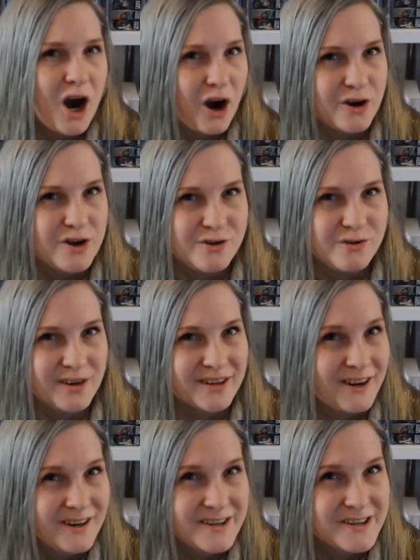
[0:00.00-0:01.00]
Are you a
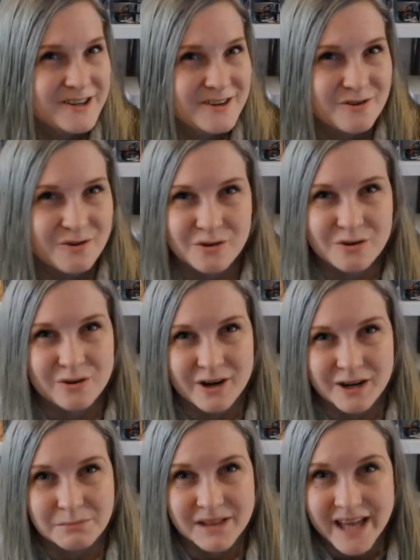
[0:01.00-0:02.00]
gardener or
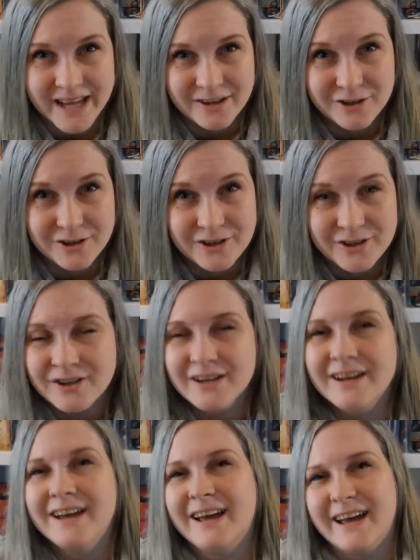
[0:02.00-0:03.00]
a planner?
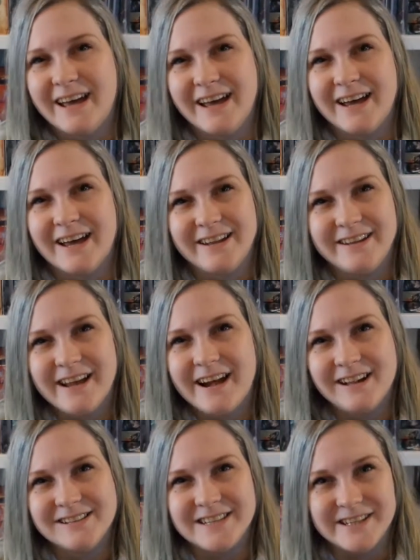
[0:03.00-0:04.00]
And
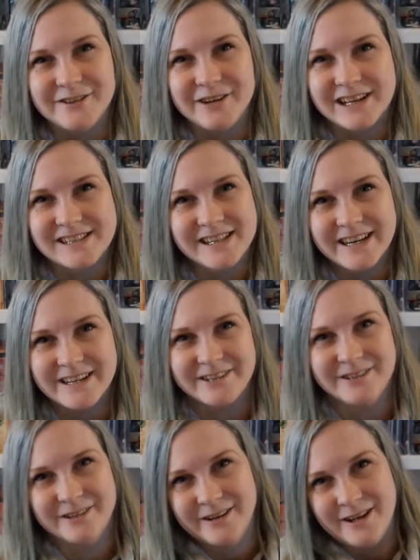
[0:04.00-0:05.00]
yeah, I'll see you guys
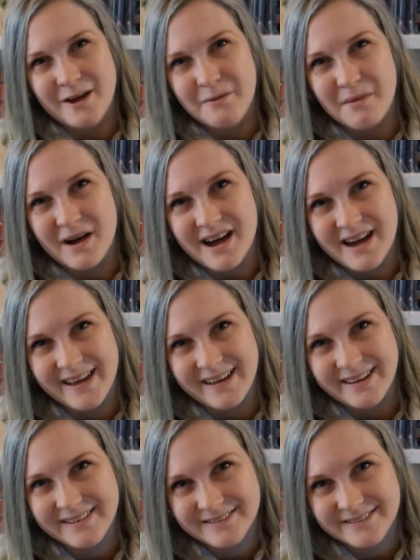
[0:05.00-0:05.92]
later. Bye!